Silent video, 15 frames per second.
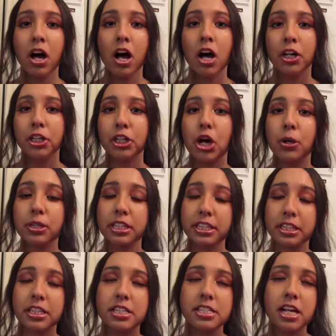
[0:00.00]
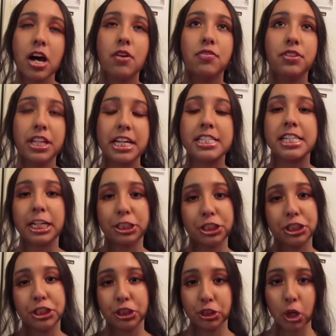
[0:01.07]
you know, the tough things that
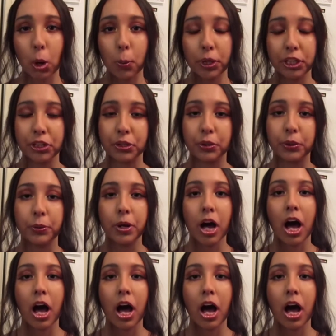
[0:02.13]
she's going through.